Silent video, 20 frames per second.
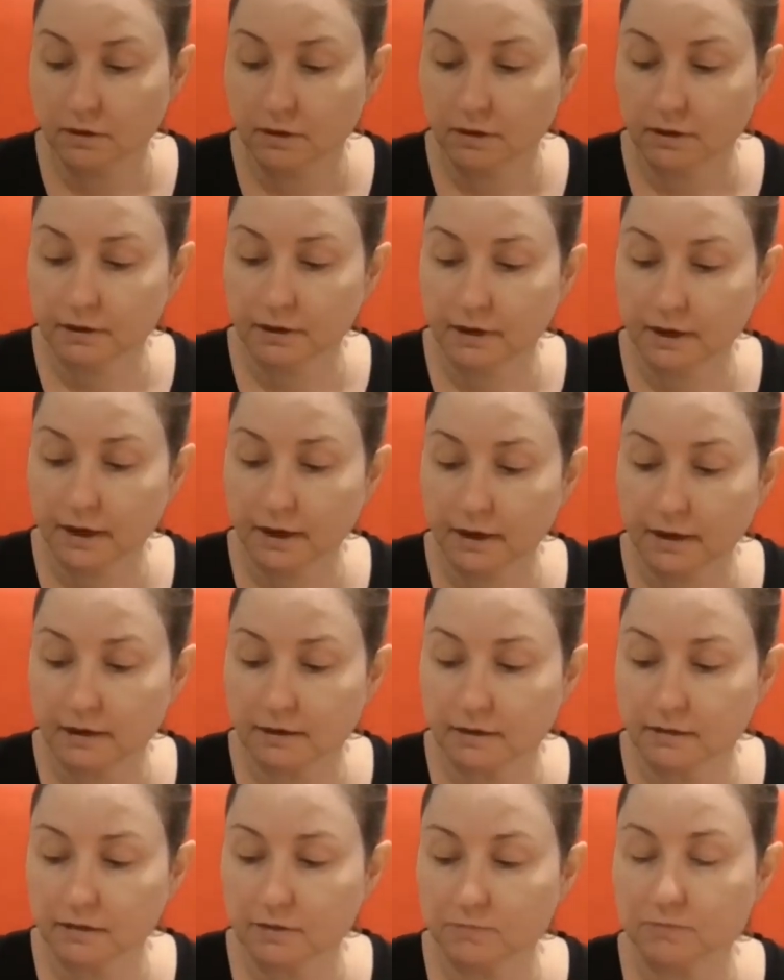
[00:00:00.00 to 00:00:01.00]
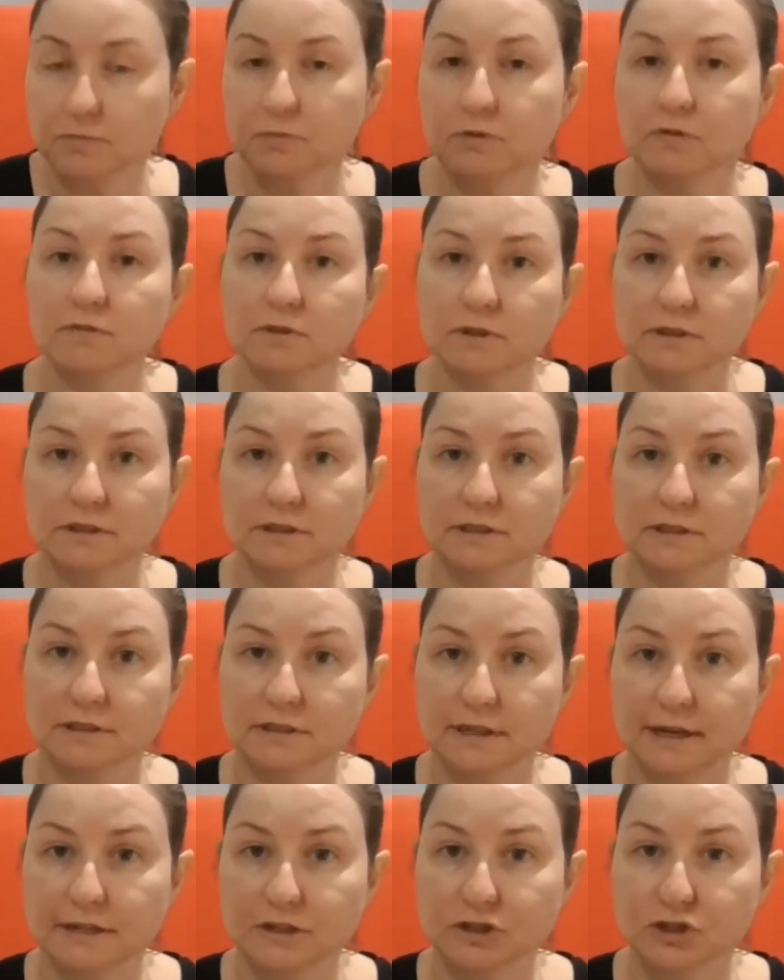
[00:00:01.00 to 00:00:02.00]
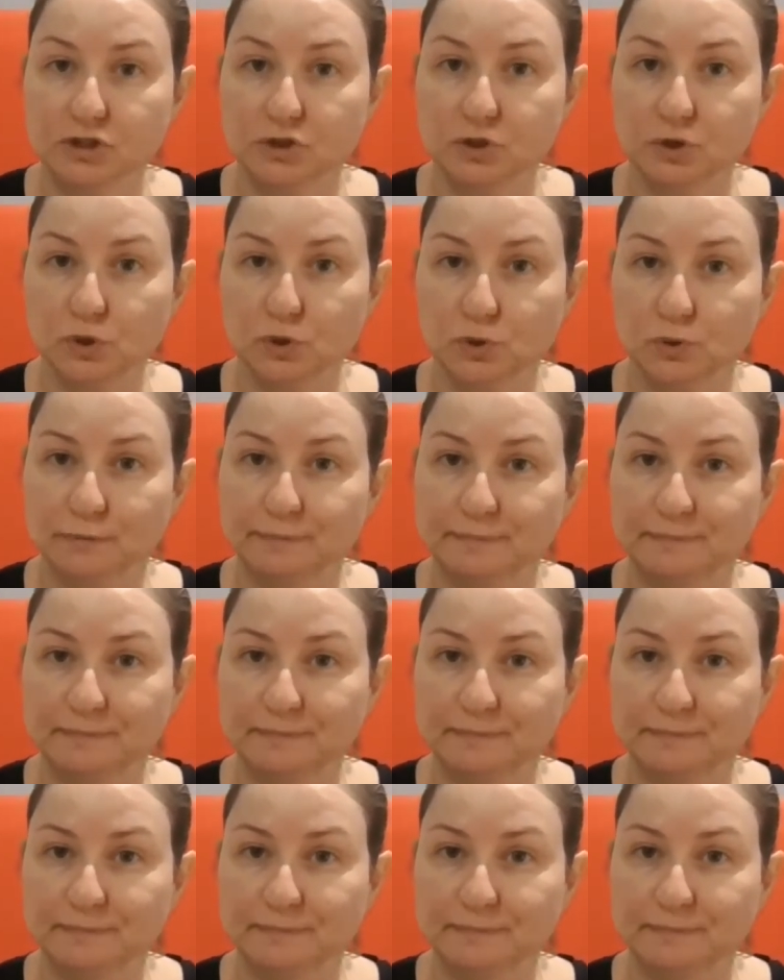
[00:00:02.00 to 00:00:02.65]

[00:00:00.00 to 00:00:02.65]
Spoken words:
Okay, then we move on to stage 2.